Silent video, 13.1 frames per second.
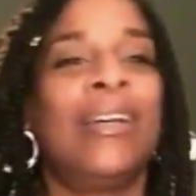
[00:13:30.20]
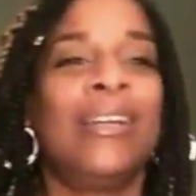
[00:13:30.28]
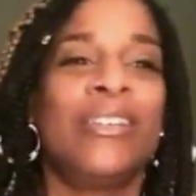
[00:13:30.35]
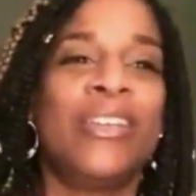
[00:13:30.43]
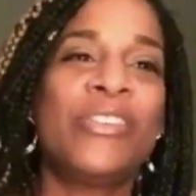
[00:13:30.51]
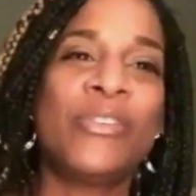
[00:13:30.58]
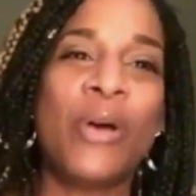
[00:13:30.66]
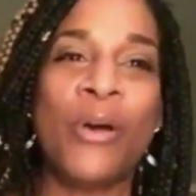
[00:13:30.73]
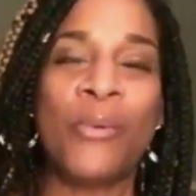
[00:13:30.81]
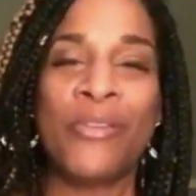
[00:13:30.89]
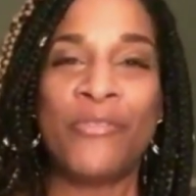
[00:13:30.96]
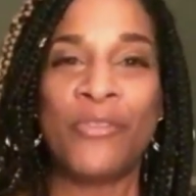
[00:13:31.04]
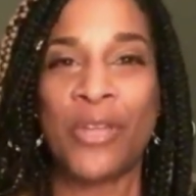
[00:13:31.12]
So I'll
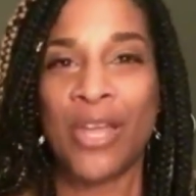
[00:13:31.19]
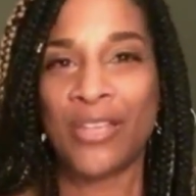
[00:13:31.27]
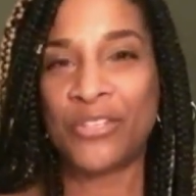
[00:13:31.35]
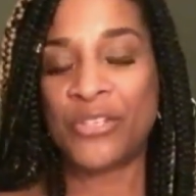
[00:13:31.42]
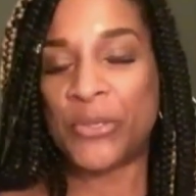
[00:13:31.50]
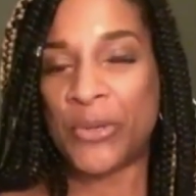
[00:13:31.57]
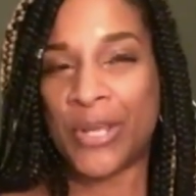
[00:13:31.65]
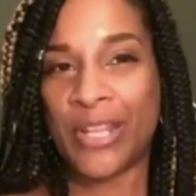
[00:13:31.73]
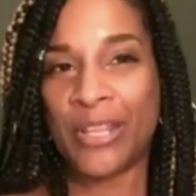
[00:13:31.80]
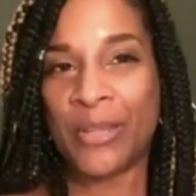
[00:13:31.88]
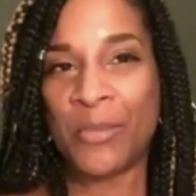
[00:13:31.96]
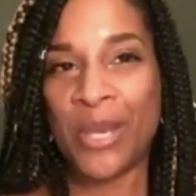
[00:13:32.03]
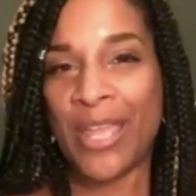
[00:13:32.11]
wait for you guys to join and I'm
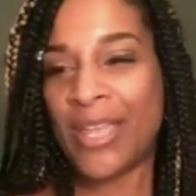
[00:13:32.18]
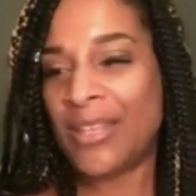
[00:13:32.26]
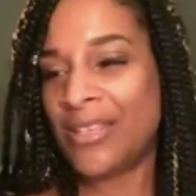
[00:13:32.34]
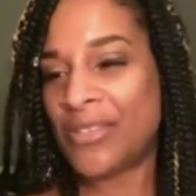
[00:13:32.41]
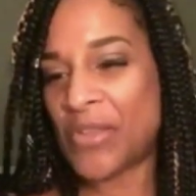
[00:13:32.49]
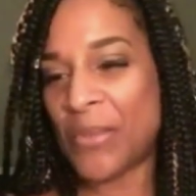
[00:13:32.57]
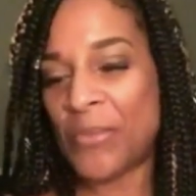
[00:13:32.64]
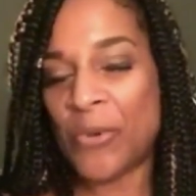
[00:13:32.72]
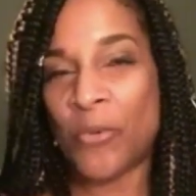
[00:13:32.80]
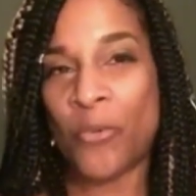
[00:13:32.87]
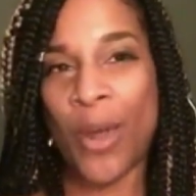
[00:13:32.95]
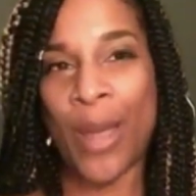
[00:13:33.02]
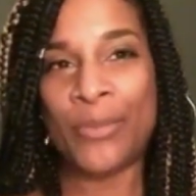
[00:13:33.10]
going to end this. I'm going to
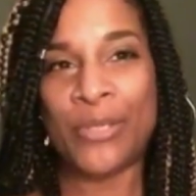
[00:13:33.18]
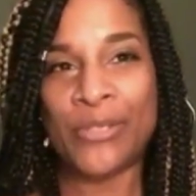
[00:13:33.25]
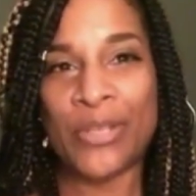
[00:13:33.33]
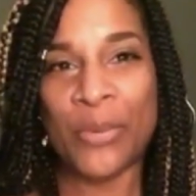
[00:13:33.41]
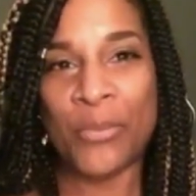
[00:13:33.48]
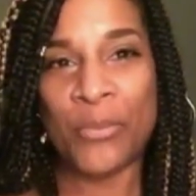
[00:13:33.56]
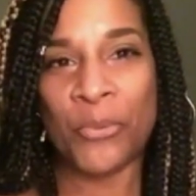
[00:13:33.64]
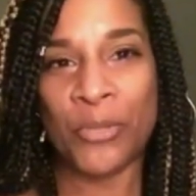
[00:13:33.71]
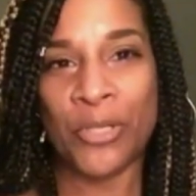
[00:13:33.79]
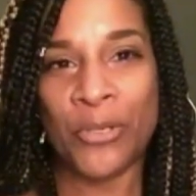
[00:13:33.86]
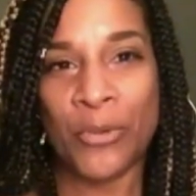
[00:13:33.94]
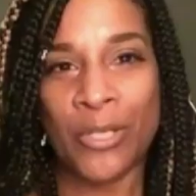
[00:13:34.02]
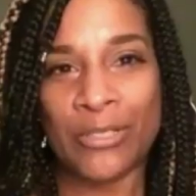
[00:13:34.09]
wrap this up
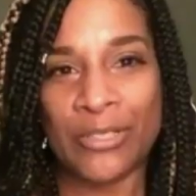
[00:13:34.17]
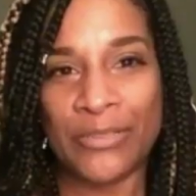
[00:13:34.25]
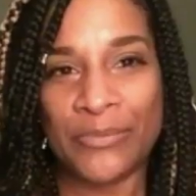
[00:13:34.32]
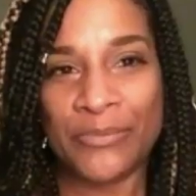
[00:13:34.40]
really quickly.